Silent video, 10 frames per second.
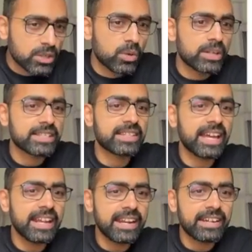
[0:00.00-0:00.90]
code is
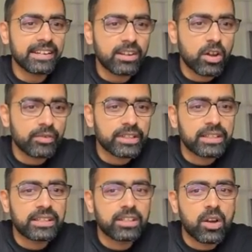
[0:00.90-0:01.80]
there, and along with
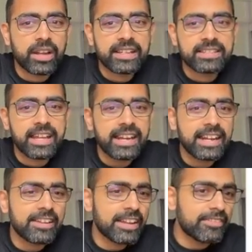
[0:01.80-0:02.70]
the login is there, and
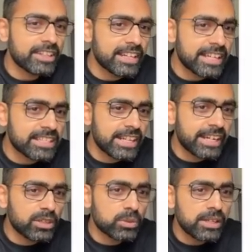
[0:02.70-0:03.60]
everything is
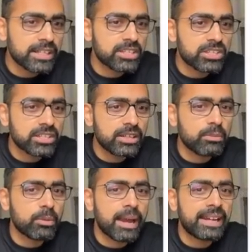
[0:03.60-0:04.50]
linked to a registered
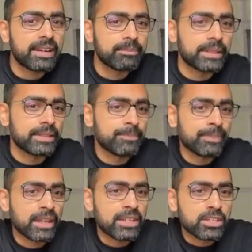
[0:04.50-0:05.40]
mobile number.
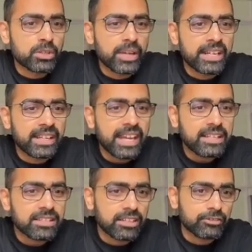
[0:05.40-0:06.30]
So in
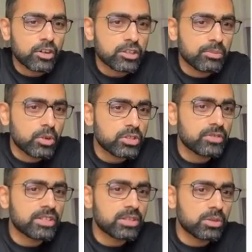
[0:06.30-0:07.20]
case, of course, most
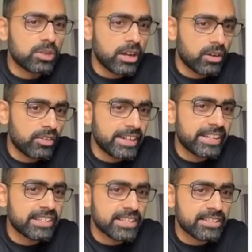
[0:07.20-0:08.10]
of the school are already
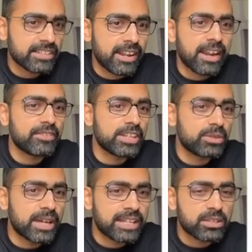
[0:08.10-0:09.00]
registered and have a
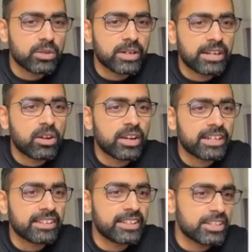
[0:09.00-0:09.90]
UDISE code and
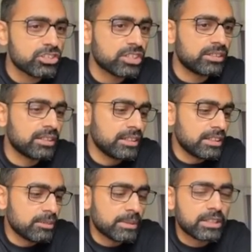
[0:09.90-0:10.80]
login credential,
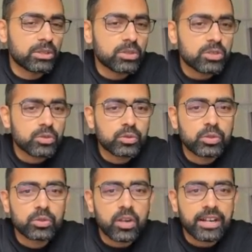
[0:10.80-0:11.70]
but those who
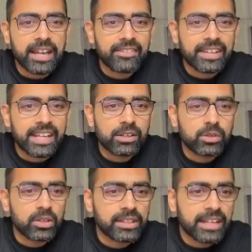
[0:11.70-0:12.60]
do not have any
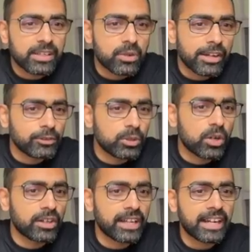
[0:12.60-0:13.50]
clue on that, you have to
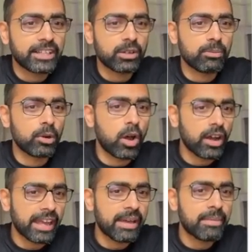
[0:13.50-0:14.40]
contact your
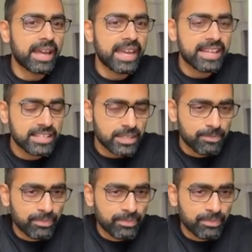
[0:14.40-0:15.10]
block MIS